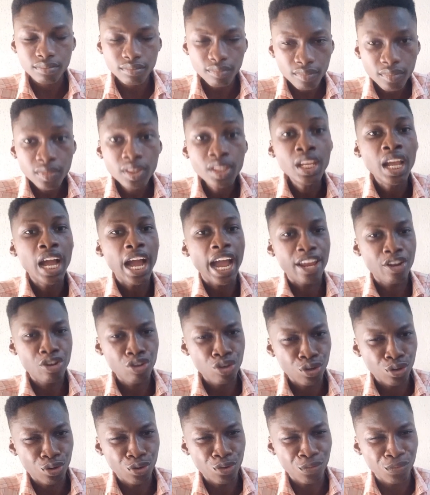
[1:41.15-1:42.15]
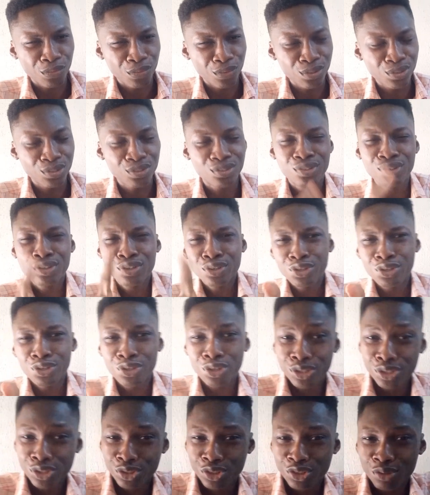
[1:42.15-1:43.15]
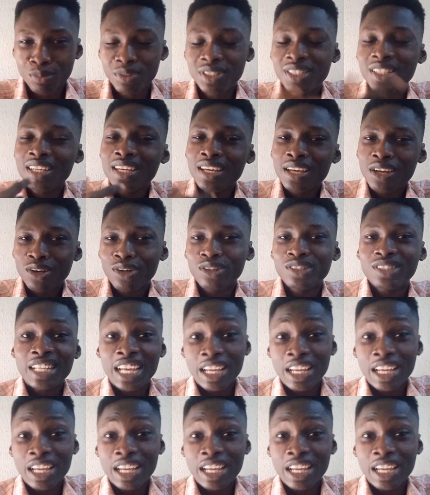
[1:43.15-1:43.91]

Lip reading: I know you're confused. You don't need to be, because that's what I'm